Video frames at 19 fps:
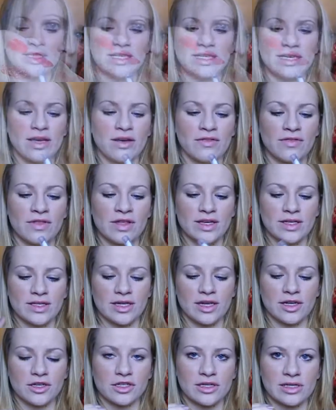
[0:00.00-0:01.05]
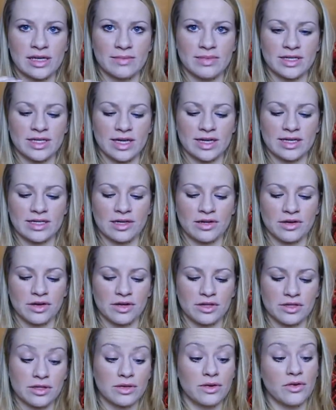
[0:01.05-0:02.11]
The quality of these Lush lipsticks
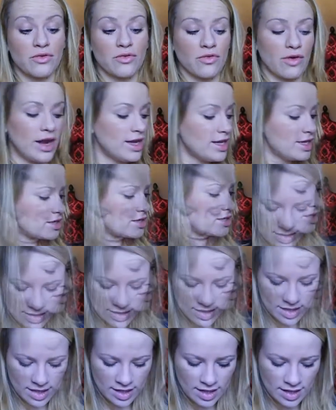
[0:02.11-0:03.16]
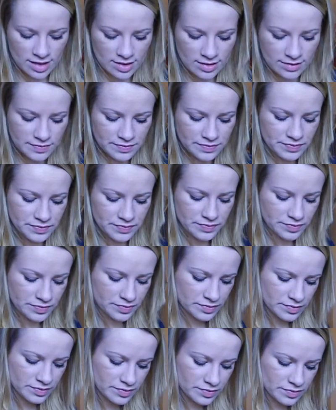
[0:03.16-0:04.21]
looks great. Next thing,
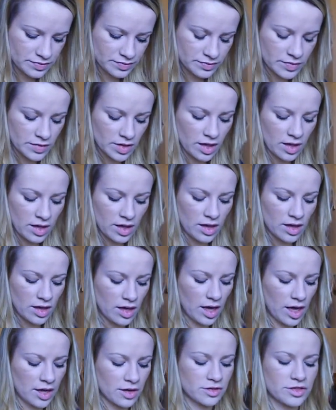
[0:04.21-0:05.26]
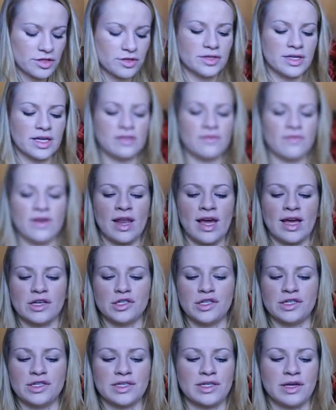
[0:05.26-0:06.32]
I've got 2 sets of
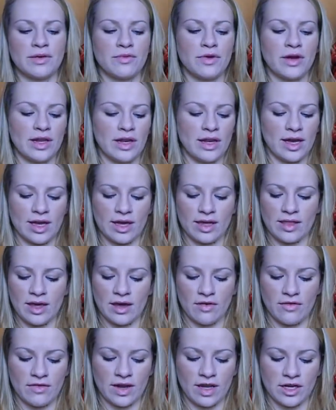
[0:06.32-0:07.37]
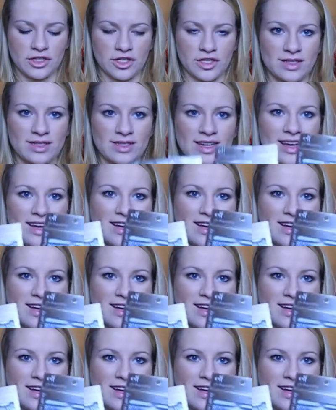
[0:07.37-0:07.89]
lashes because I really like the e.l.f. lashes.